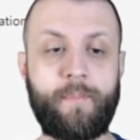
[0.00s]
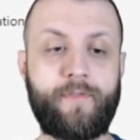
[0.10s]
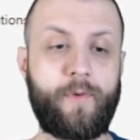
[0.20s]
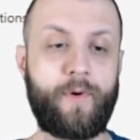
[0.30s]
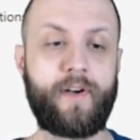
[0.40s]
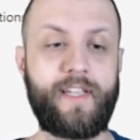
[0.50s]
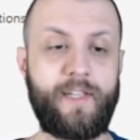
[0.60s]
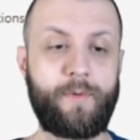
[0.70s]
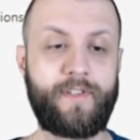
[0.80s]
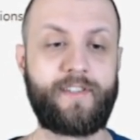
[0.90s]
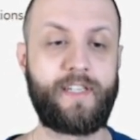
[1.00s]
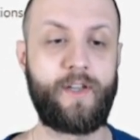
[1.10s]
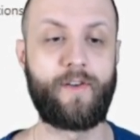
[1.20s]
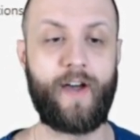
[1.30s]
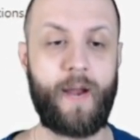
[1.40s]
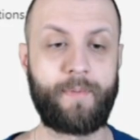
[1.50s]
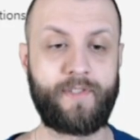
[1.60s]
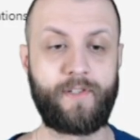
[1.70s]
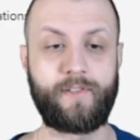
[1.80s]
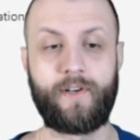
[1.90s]
Before, he was CEO of
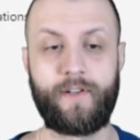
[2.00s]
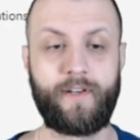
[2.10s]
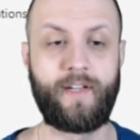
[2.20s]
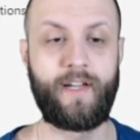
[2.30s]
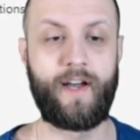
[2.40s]
HyperSilicon